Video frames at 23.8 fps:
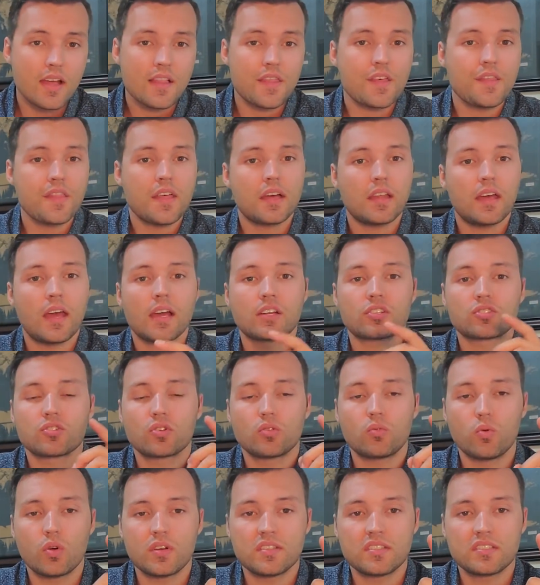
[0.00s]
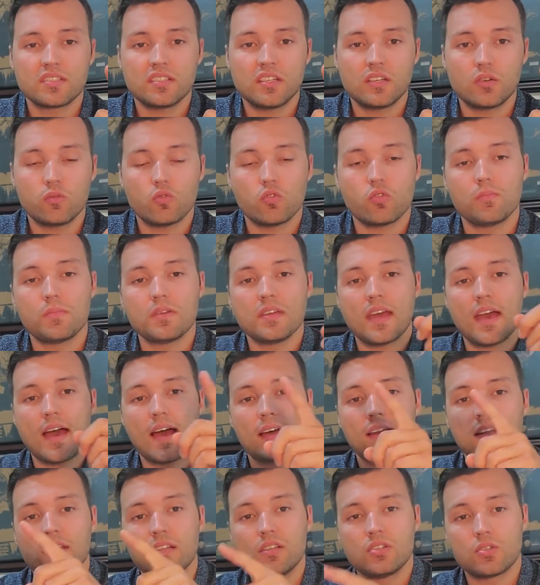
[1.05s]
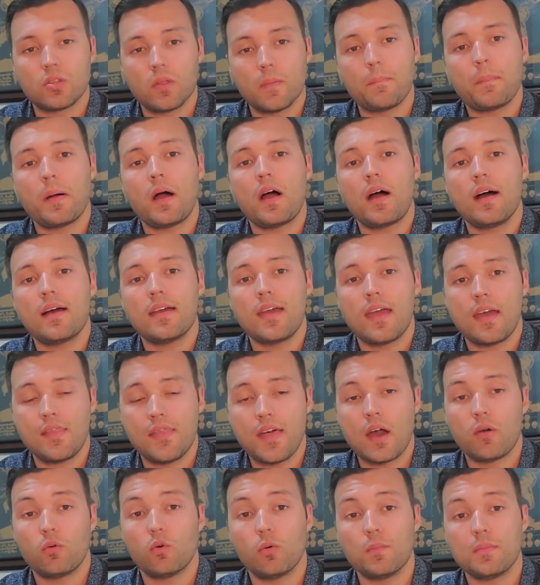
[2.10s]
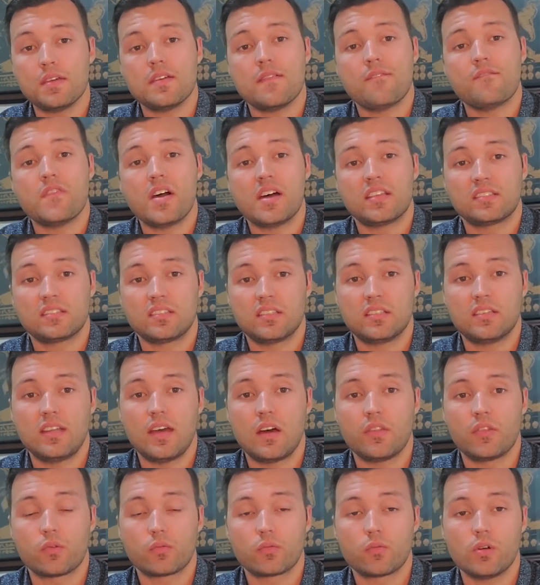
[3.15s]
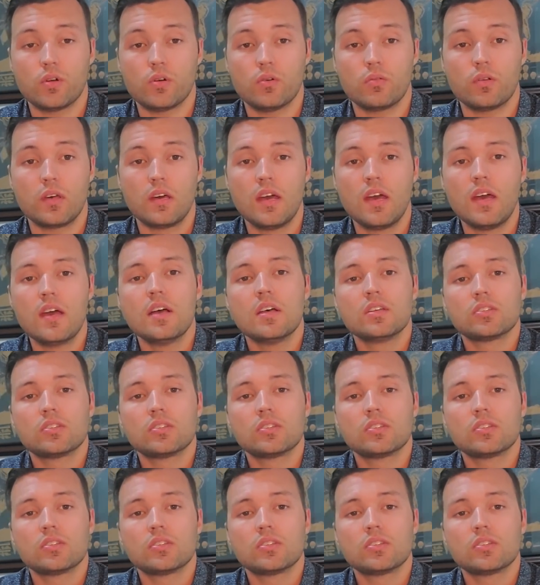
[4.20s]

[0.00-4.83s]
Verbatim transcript: then that extra 1 cent will be added into the pot and that will be invested down the road.